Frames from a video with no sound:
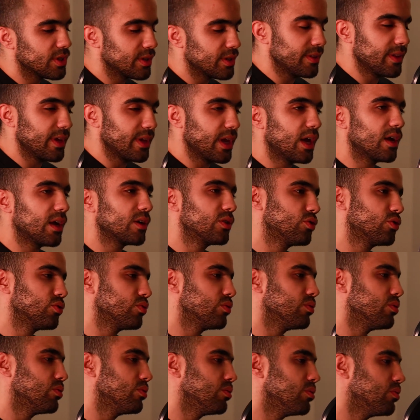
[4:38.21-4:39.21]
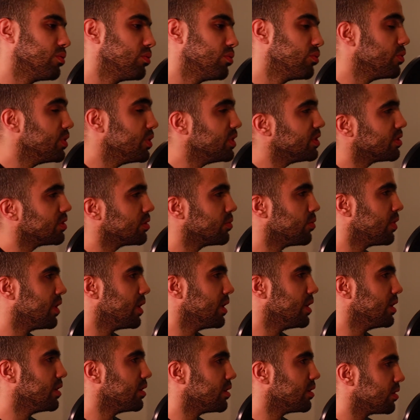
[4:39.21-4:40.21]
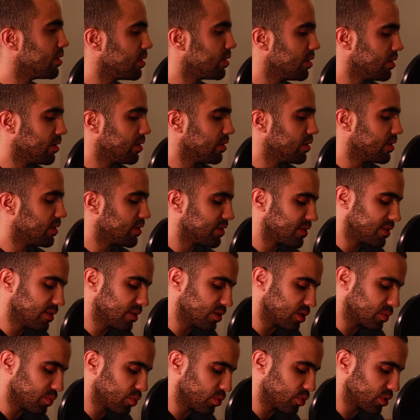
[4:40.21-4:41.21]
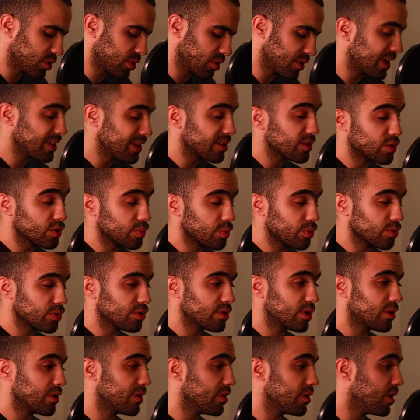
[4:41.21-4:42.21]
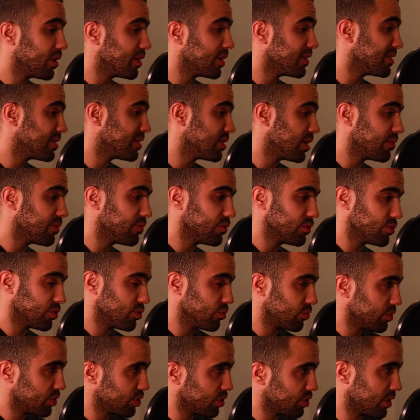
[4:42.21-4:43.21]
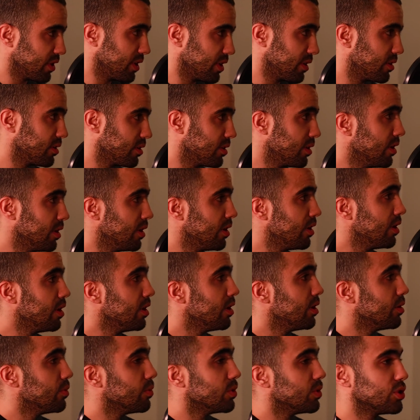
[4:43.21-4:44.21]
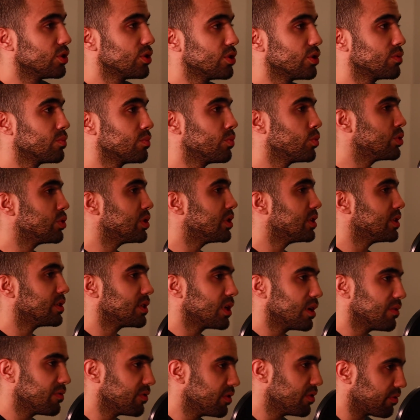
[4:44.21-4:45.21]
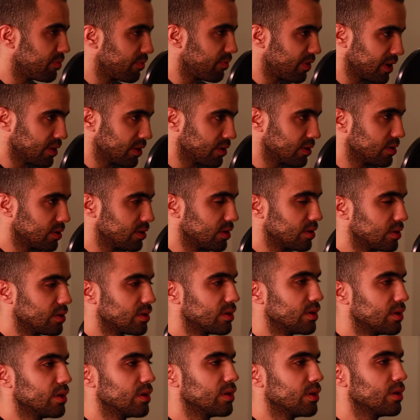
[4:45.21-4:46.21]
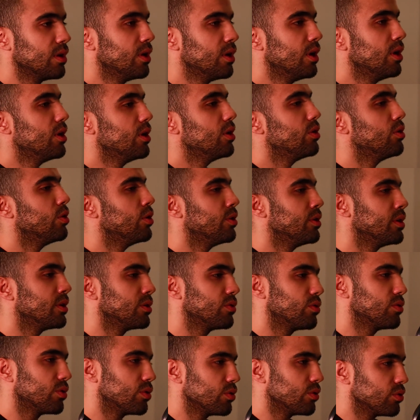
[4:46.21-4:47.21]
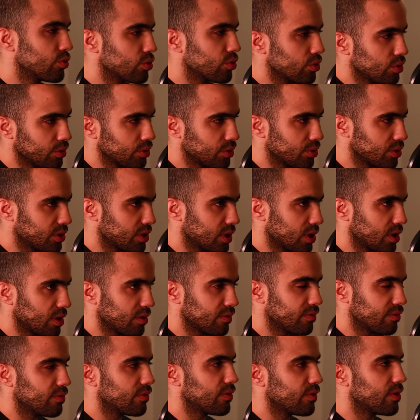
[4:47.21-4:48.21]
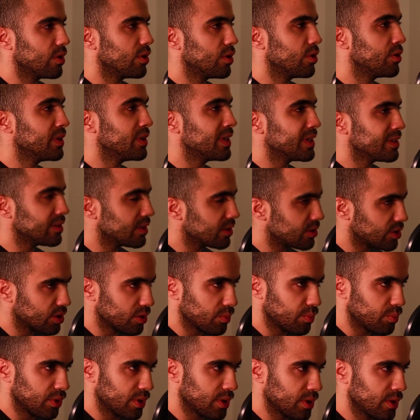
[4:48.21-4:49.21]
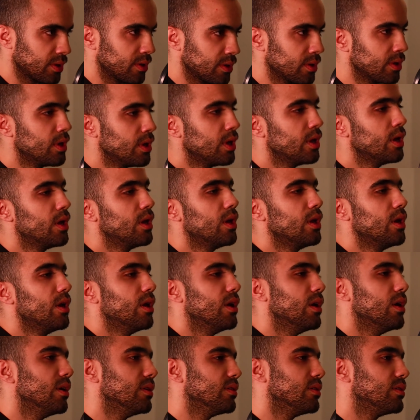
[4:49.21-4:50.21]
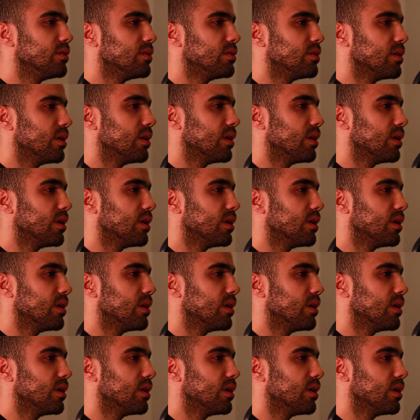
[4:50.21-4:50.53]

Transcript: in the actual reason why the art itself was originated, which is mostly self-defense. It's the learning to control yourself, learning discipline. It's